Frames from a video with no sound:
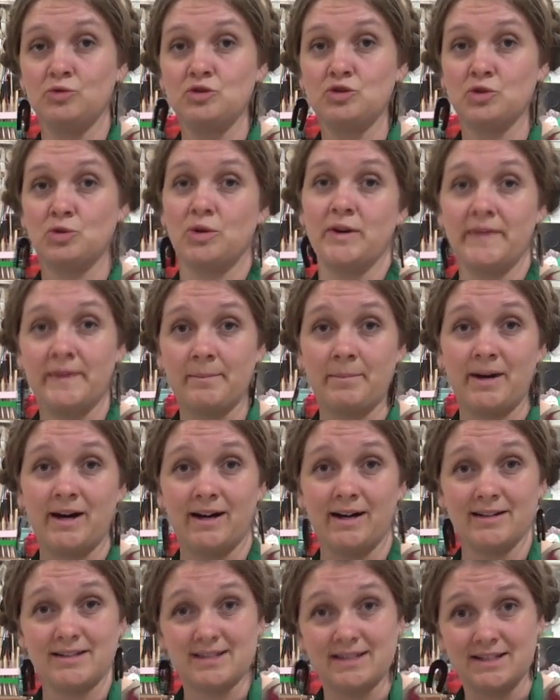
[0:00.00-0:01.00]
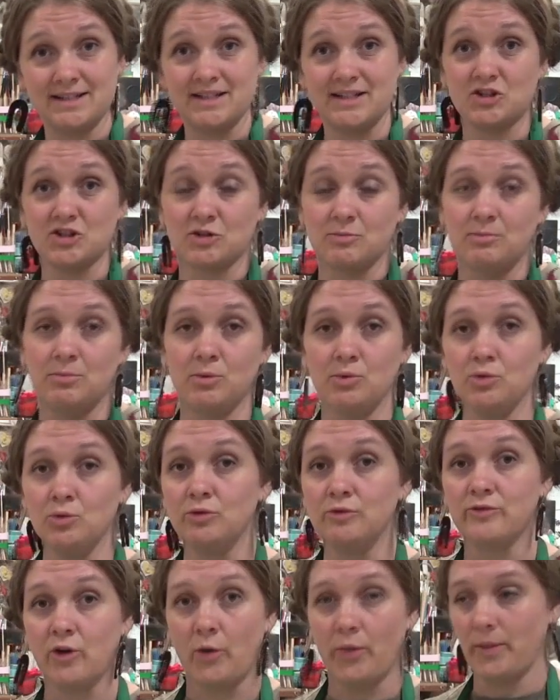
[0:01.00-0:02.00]
join the parts that need to
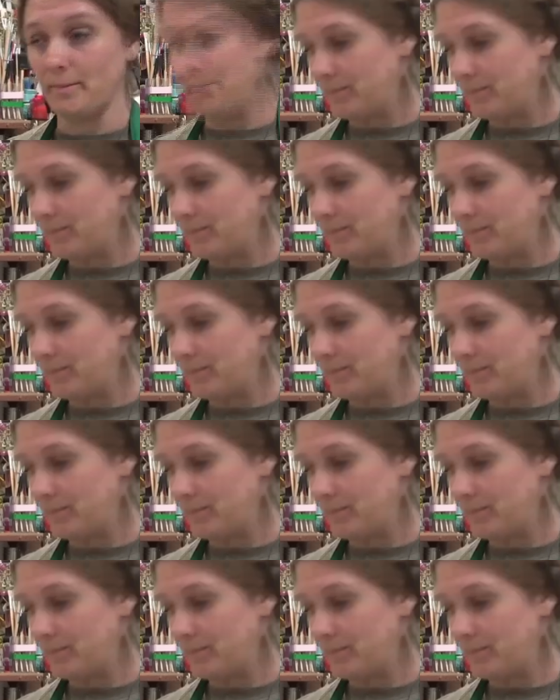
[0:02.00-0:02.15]
move on the